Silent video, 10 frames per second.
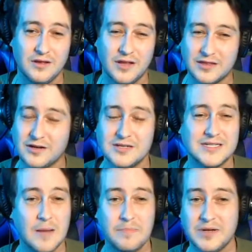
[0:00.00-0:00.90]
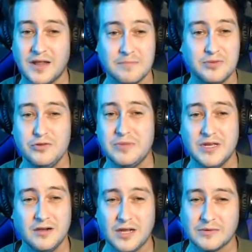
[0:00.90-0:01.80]
Like, there's not been, like, Blue
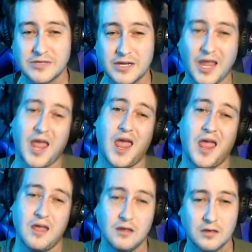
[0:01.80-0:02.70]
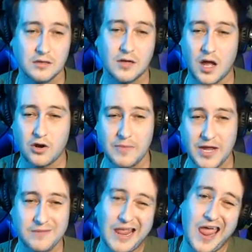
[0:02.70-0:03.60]
Beetle, I was like,
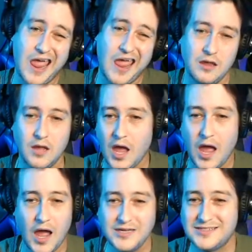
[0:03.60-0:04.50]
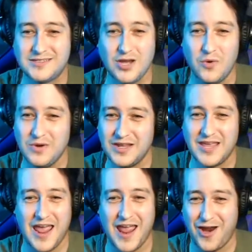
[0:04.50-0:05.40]
Aquaman, I just don't
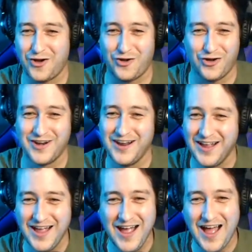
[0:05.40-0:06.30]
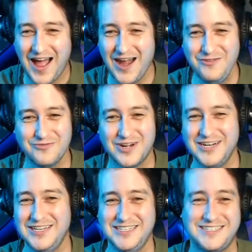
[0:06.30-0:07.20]
care. I
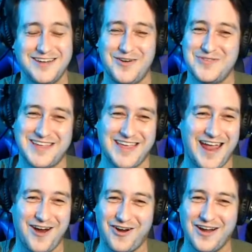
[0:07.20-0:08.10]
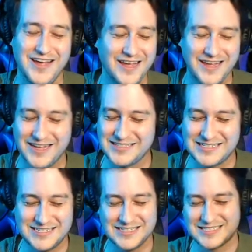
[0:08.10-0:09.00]
really don't care.
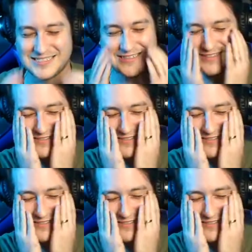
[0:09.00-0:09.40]
It's just,